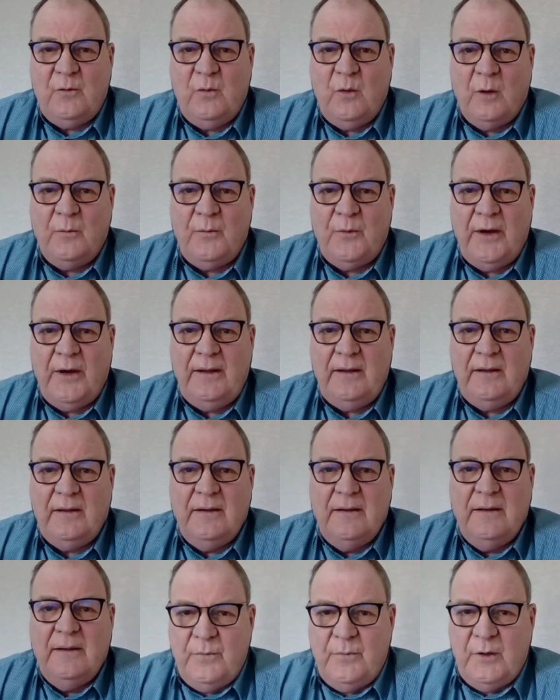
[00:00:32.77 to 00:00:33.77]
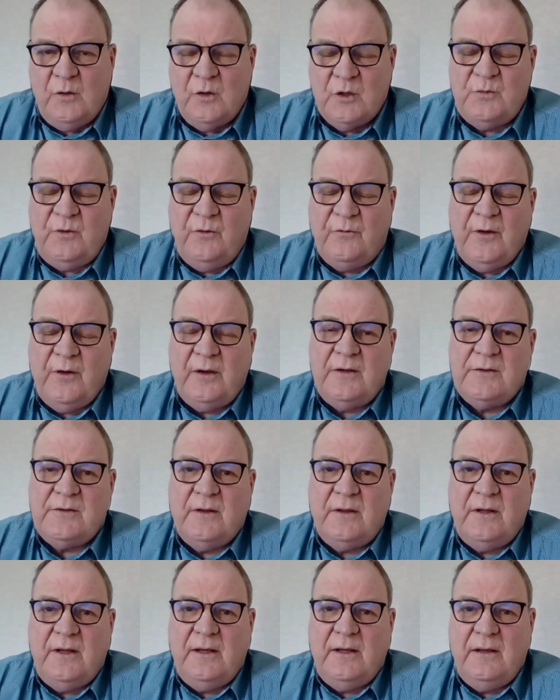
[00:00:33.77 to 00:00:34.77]
operate. Because we focus
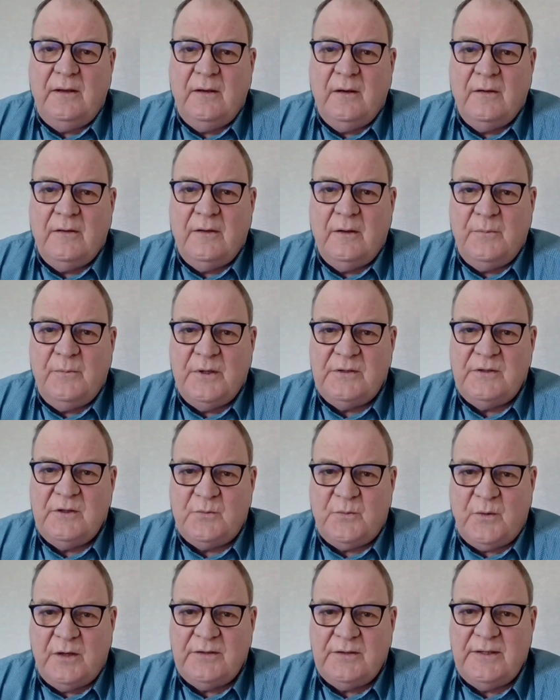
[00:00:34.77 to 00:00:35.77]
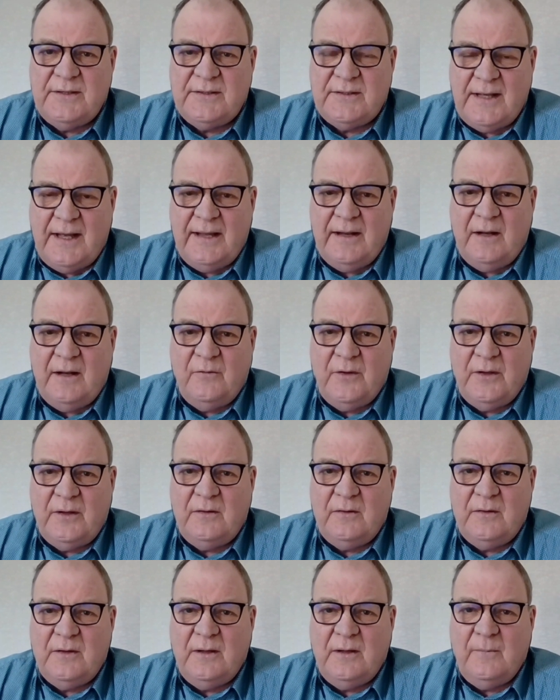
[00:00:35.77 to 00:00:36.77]
on the business process side of it,
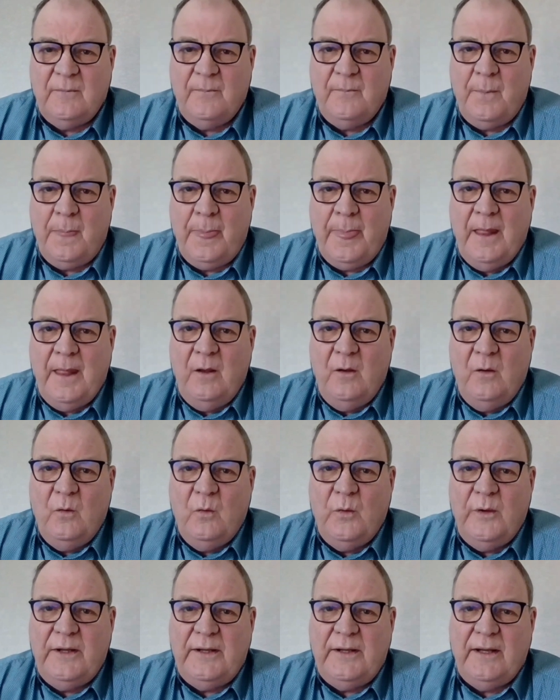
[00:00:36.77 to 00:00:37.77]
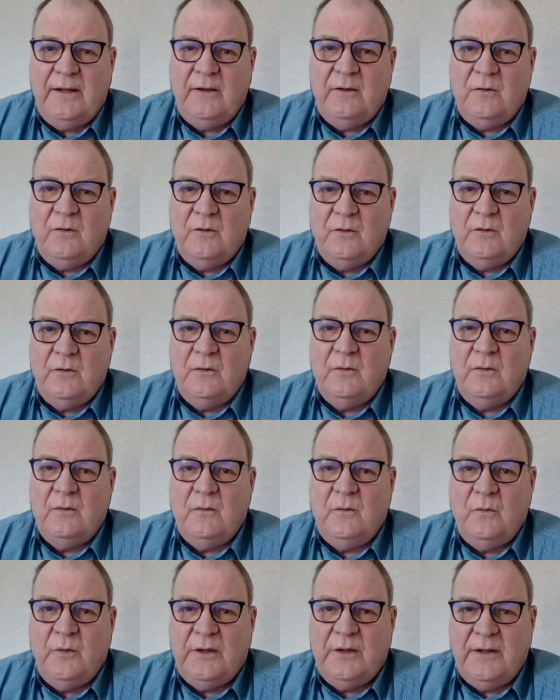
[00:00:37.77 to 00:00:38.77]
we tend to
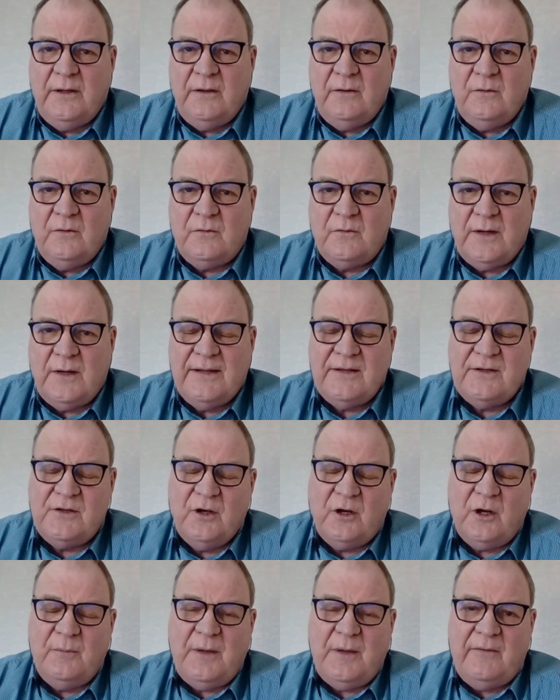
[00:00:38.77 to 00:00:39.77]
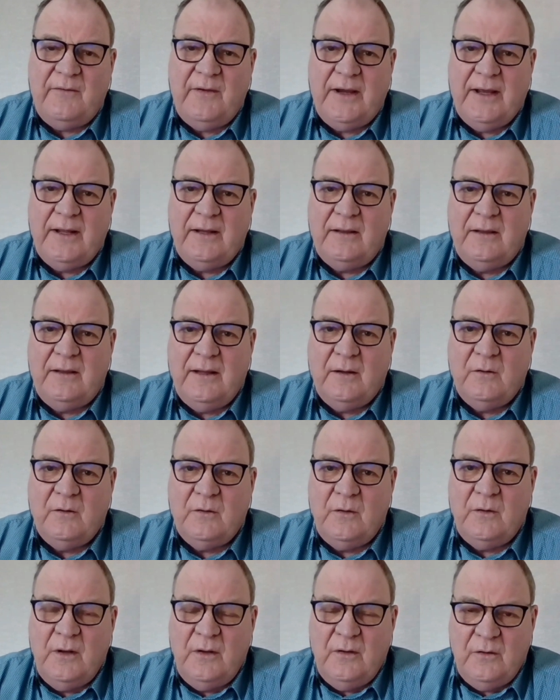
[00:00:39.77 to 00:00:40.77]
try and circumnavigate
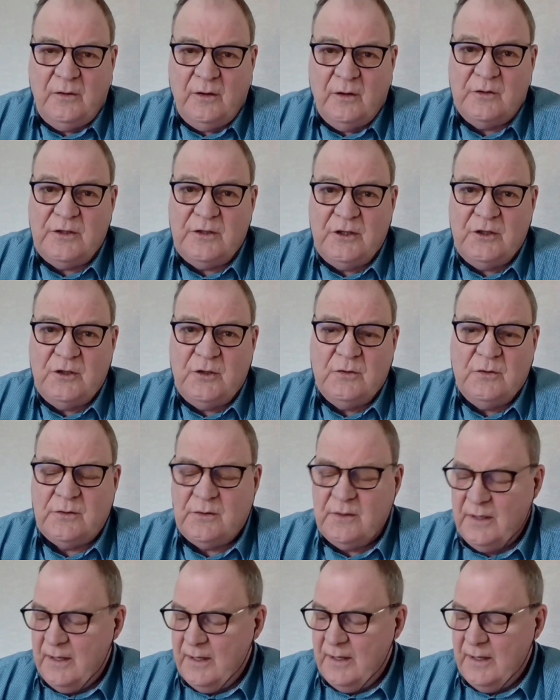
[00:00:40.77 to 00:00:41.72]
those issues.